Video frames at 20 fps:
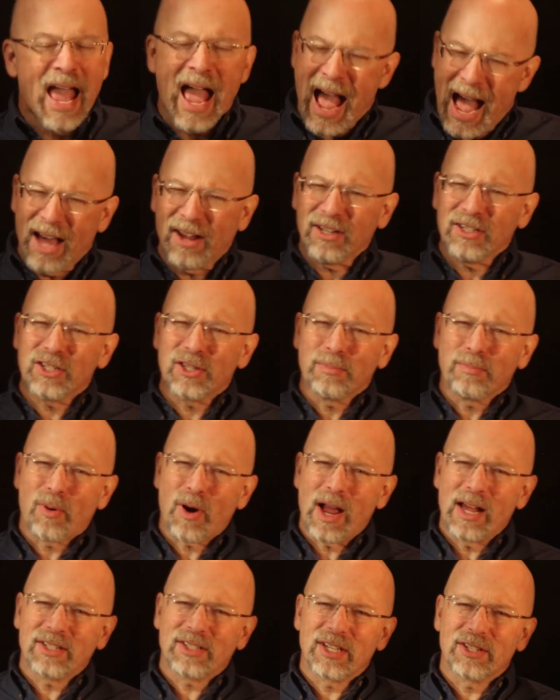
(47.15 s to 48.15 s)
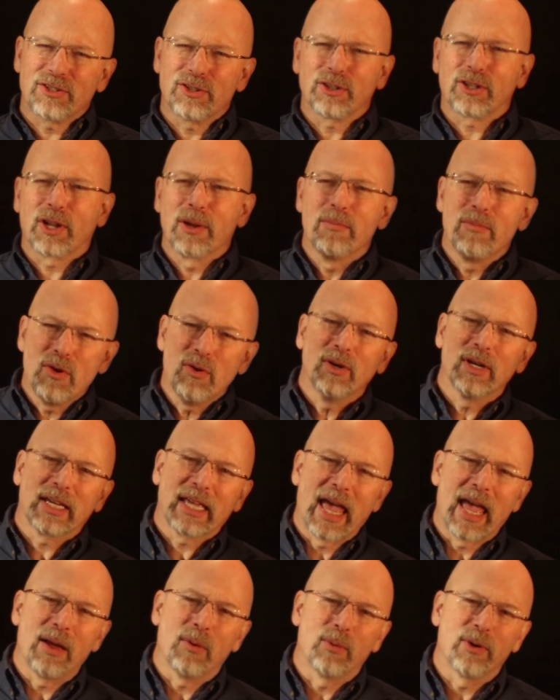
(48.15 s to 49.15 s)
How does the processor
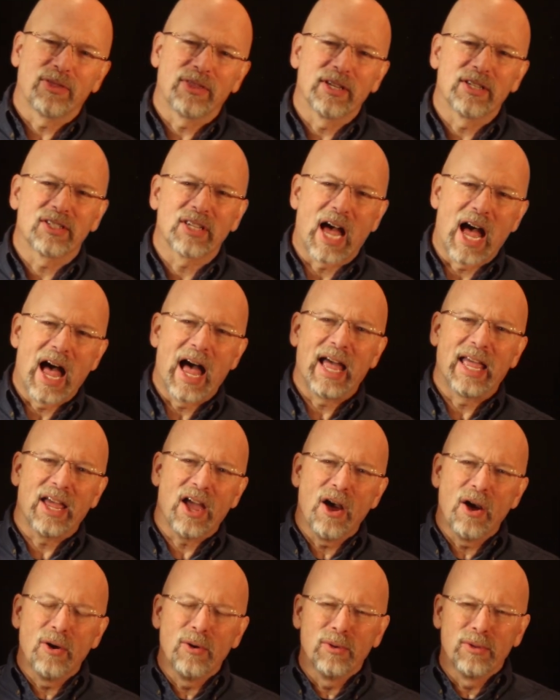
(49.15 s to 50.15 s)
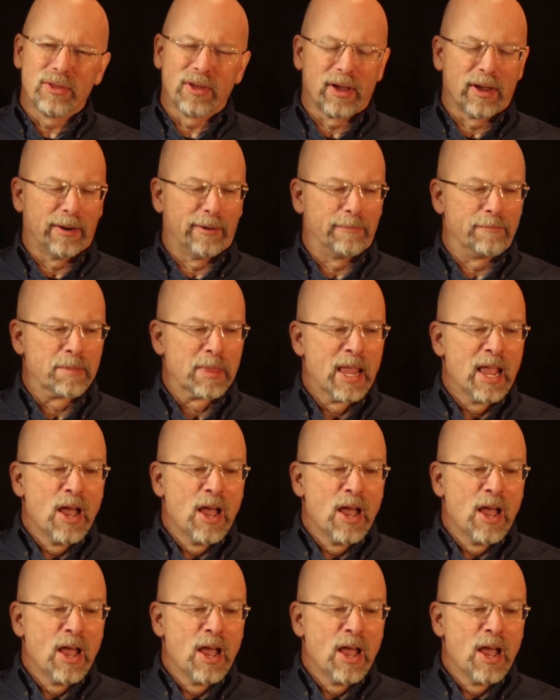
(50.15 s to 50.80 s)
communicate with this I.O. though?